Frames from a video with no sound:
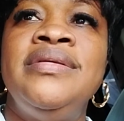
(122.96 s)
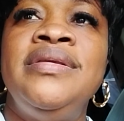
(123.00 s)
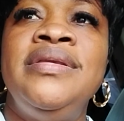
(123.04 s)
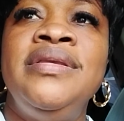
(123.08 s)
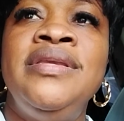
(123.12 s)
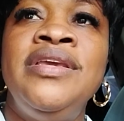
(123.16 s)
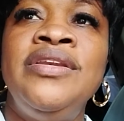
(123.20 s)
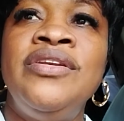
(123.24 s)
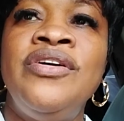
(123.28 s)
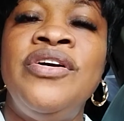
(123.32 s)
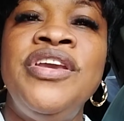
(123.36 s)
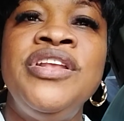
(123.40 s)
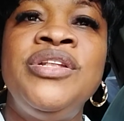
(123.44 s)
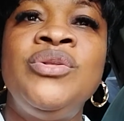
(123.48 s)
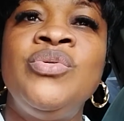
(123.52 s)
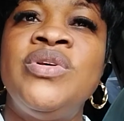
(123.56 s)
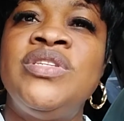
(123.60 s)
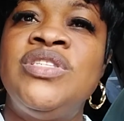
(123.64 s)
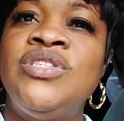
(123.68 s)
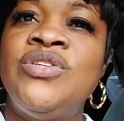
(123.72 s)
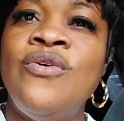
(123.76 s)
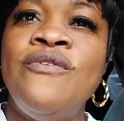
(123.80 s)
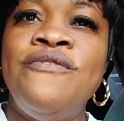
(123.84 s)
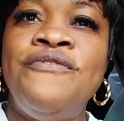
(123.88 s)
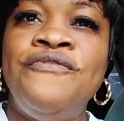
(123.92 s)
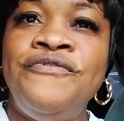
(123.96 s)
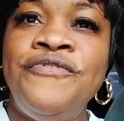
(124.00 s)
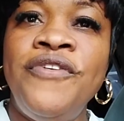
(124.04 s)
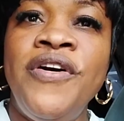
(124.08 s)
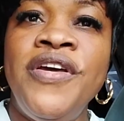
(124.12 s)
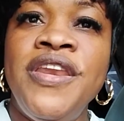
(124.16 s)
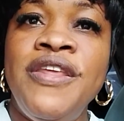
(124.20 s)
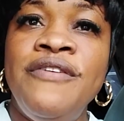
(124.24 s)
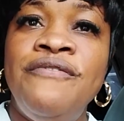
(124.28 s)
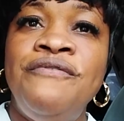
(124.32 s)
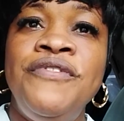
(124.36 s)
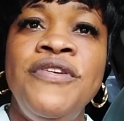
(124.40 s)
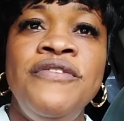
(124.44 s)
it was so
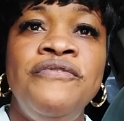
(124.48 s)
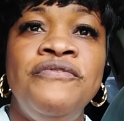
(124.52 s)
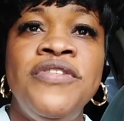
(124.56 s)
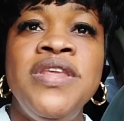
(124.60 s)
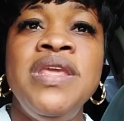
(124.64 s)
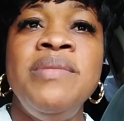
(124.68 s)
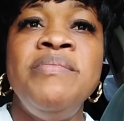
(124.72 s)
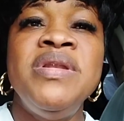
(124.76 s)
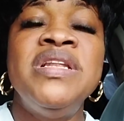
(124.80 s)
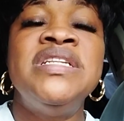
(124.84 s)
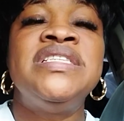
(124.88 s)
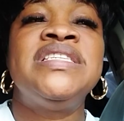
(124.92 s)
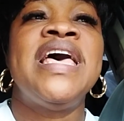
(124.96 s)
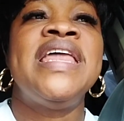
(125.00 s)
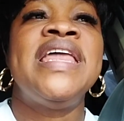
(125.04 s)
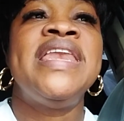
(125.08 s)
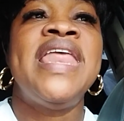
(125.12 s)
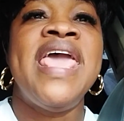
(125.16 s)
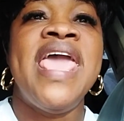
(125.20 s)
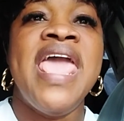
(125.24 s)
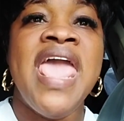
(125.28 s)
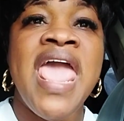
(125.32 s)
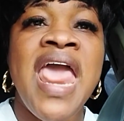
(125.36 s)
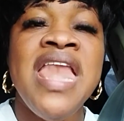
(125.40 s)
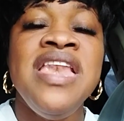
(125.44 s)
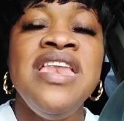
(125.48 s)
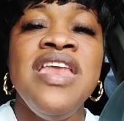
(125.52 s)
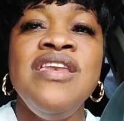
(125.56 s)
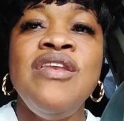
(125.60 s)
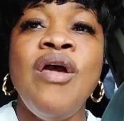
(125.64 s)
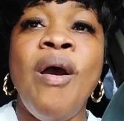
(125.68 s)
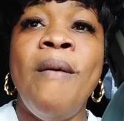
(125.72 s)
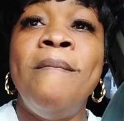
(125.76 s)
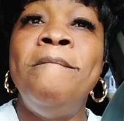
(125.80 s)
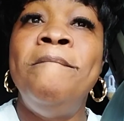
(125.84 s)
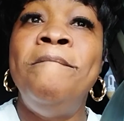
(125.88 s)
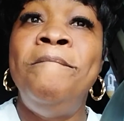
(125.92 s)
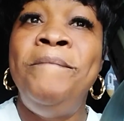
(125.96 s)
funny, 15 minutes, and they ended
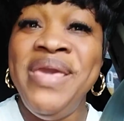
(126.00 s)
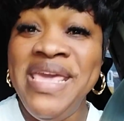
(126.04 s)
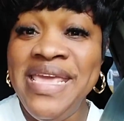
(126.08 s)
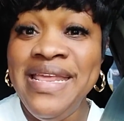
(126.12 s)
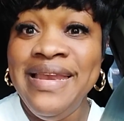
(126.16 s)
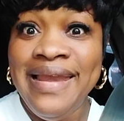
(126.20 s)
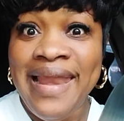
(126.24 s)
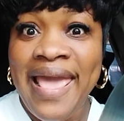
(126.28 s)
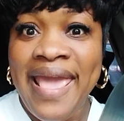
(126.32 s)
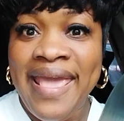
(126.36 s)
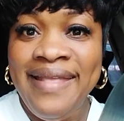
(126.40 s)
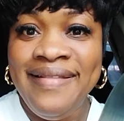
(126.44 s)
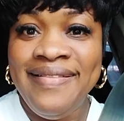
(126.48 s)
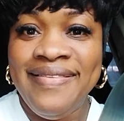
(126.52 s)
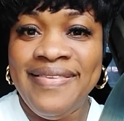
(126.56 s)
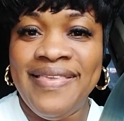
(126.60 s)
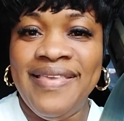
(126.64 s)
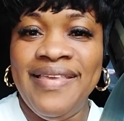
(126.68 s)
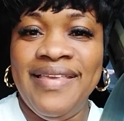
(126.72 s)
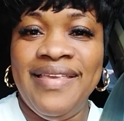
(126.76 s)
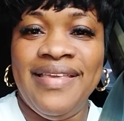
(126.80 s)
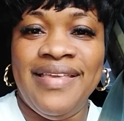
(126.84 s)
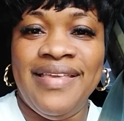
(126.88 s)
up being late.